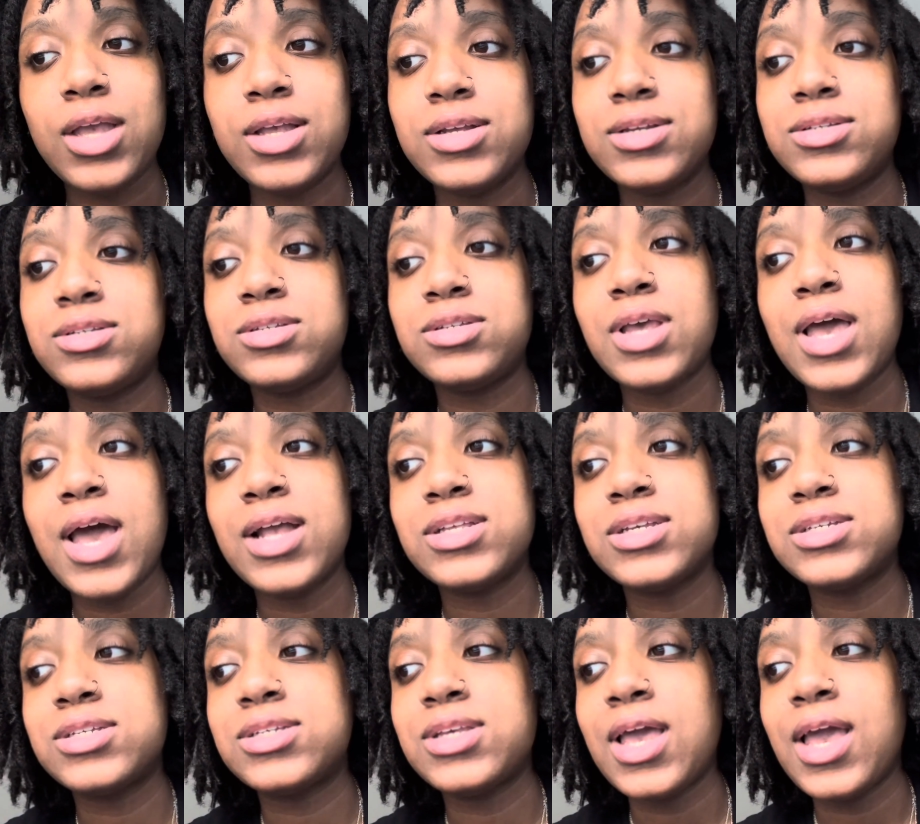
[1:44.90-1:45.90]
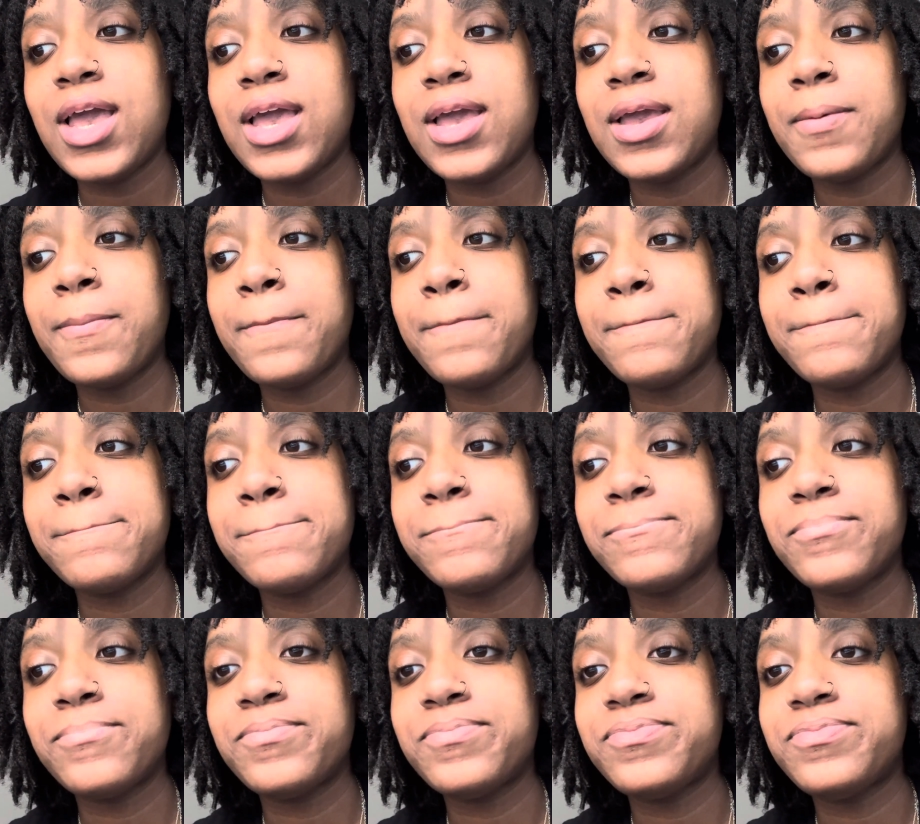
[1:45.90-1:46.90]
It's sad to say,
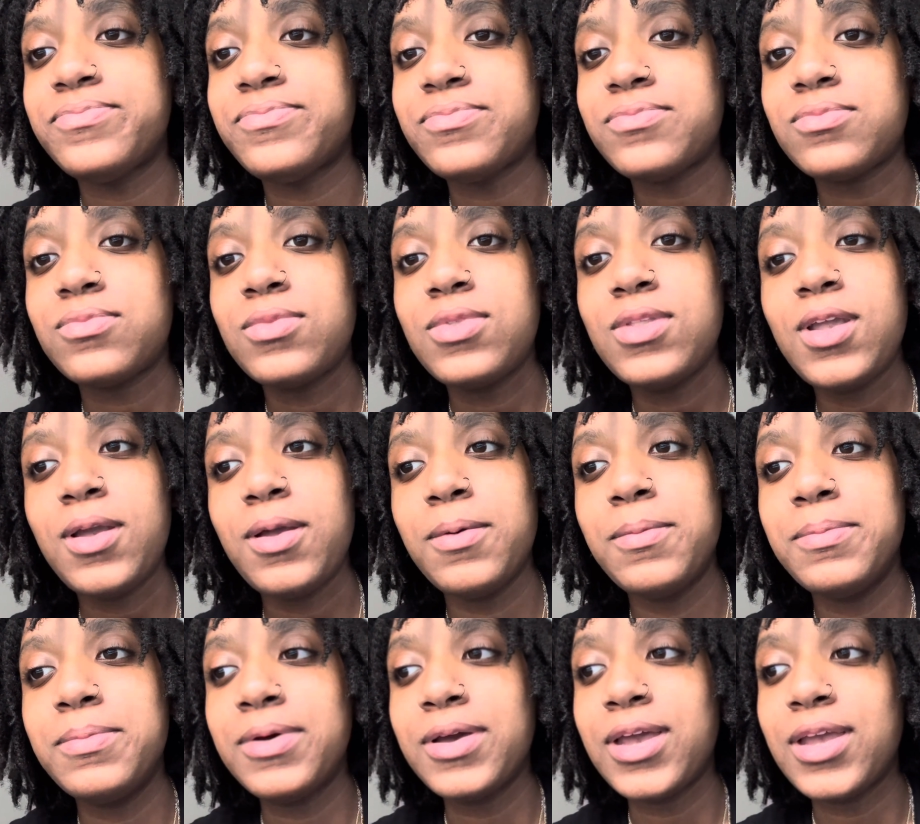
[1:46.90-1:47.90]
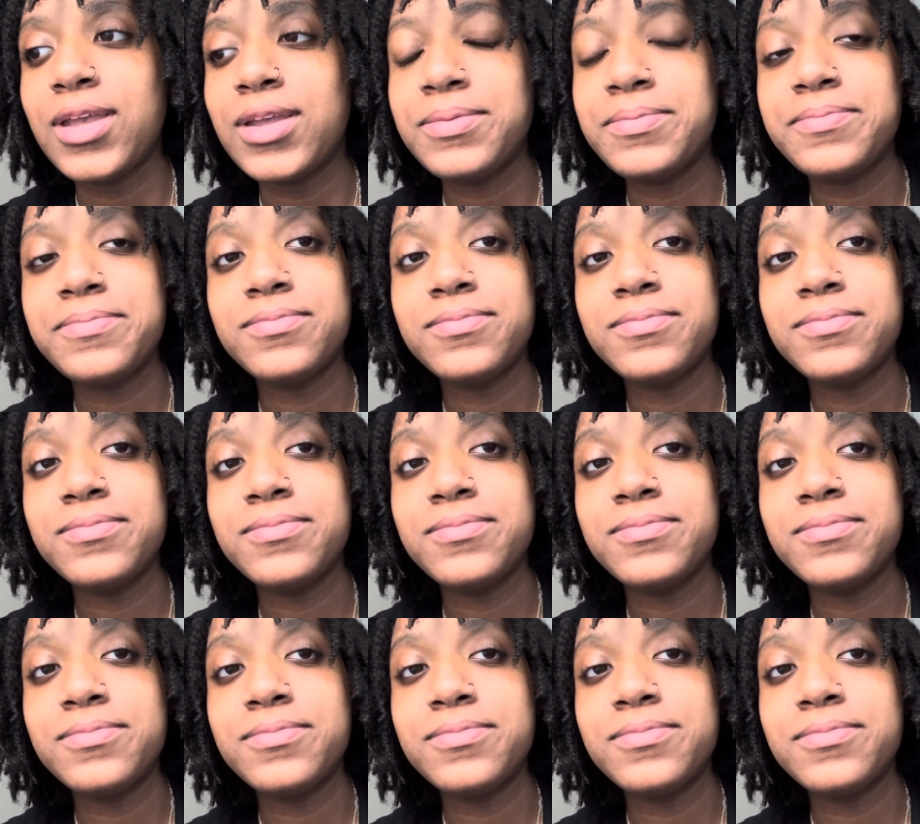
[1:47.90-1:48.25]
but